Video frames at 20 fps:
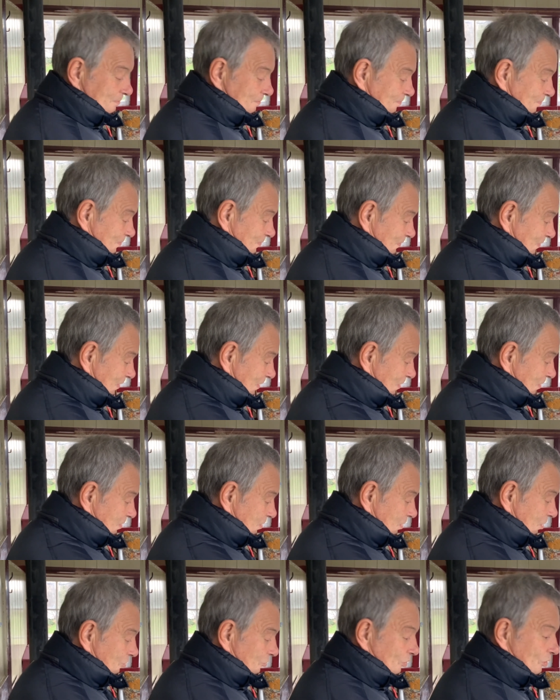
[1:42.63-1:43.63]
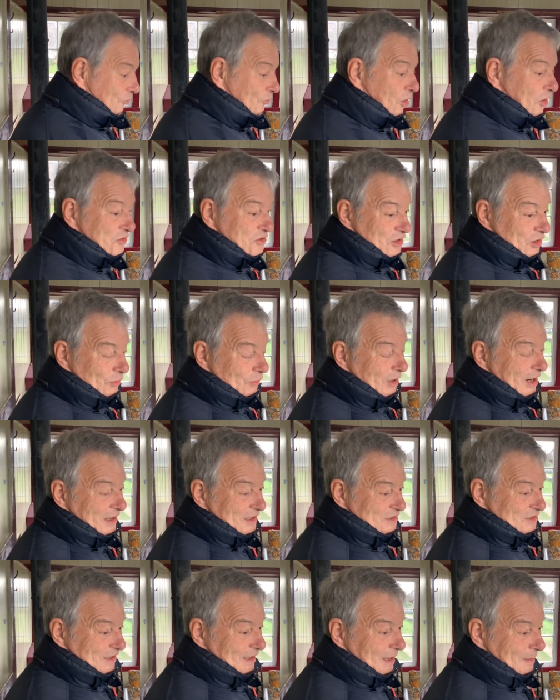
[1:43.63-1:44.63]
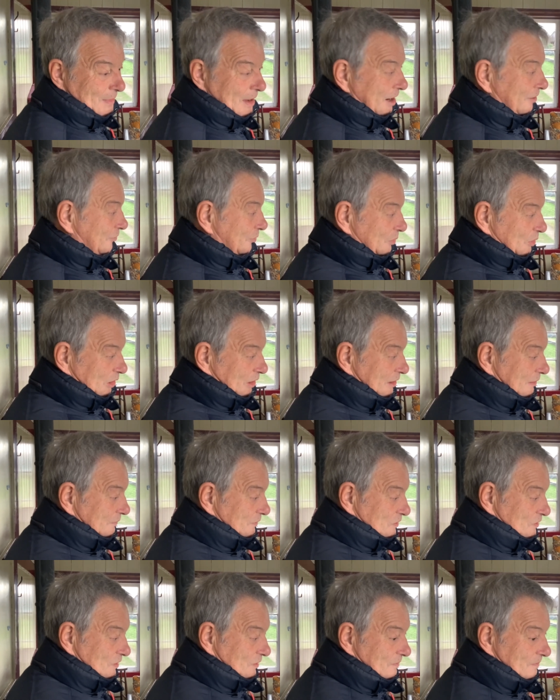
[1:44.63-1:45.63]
Oh, the rods and the wires. The rods and the wires came out from the levers.